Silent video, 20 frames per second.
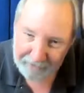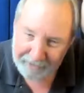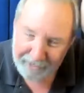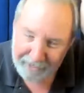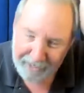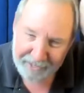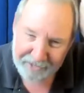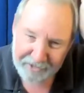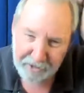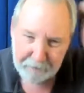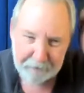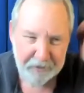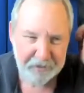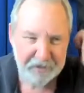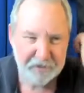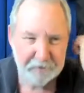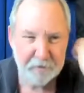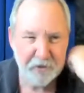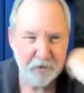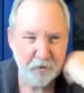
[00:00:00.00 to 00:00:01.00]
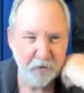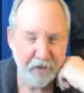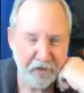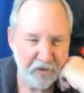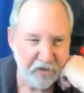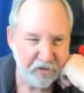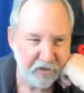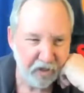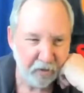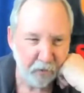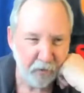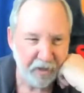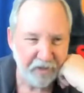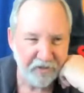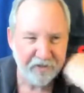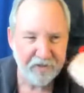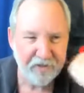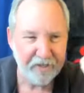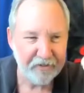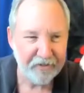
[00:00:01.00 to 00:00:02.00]
Yeah, I saw a bunch of missed questions on
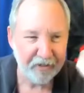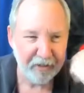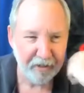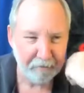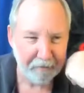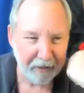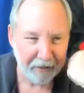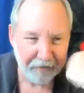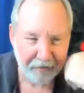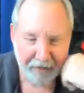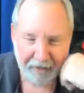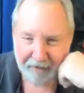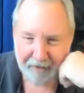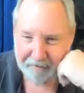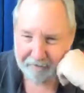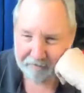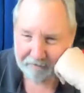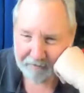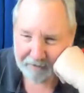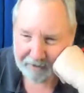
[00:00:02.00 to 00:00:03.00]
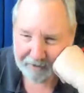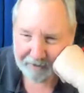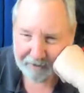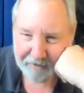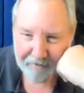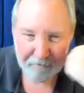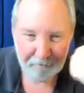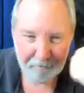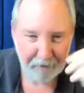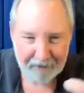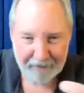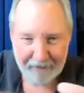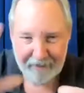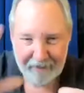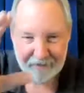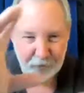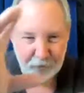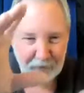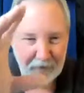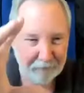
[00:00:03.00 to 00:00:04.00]
Wednesday. Sorry about that. Mike
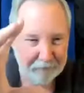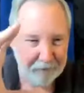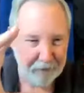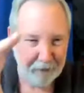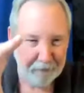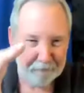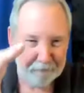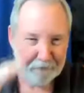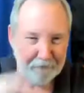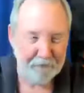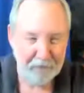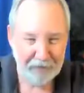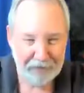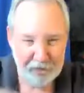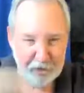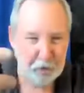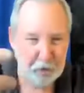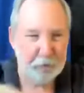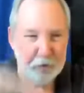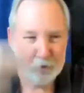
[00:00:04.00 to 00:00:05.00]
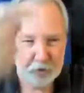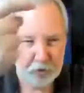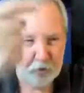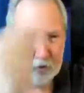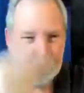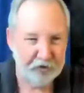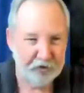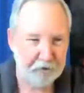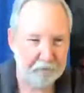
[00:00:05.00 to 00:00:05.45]
gets wrapped up, and when he super scrolls,